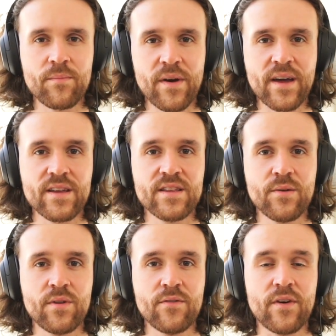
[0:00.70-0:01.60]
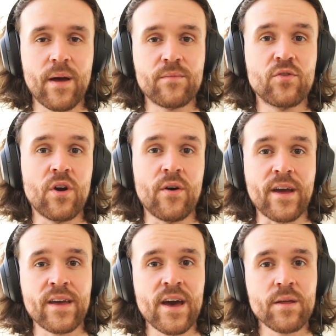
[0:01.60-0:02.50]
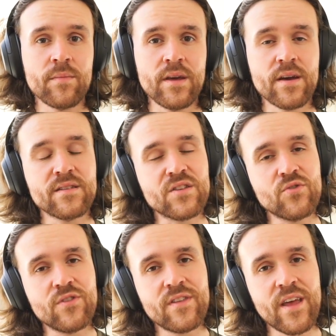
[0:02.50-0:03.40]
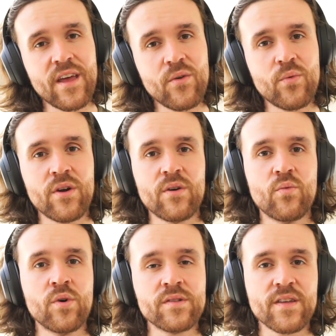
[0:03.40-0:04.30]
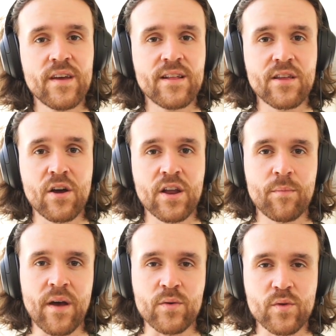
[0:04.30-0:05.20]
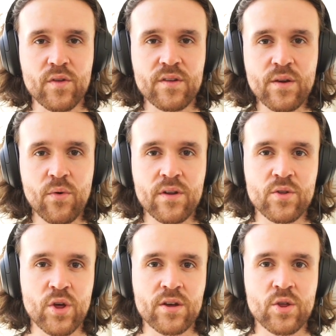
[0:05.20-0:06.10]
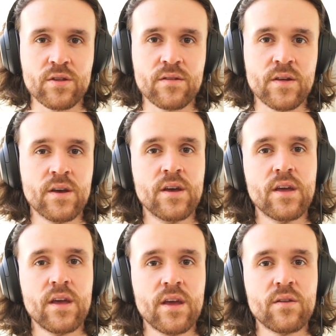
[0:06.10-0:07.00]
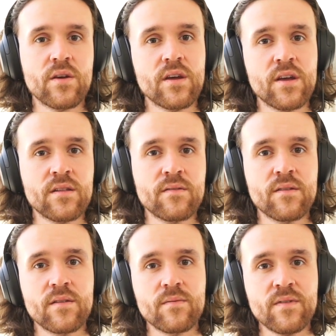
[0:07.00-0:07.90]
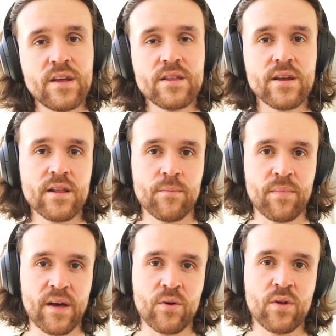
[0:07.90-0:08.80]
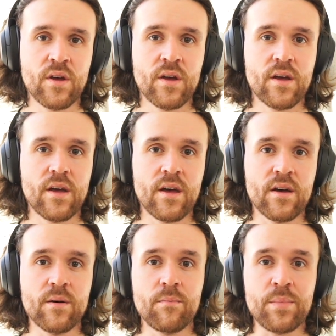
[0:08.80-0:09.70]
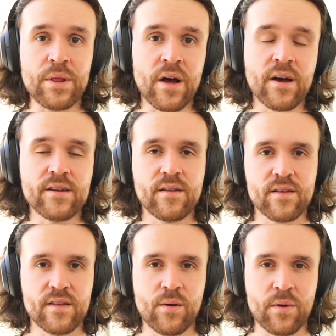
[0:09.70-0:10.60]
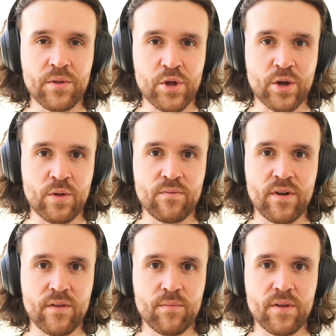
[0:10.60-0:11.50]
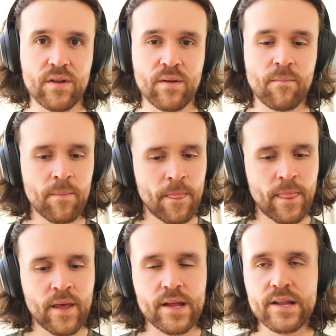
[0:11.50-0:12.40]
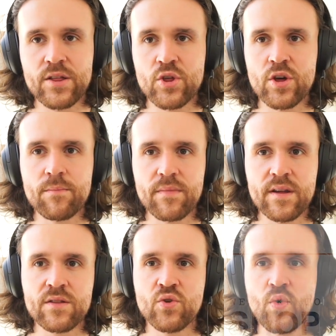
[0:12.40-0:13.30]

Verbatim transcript: back Antiquity fam to our academy and today we're once again talking about SQL injections in, in detail about a uh, blind SQL injection vulnerability. Let's jump into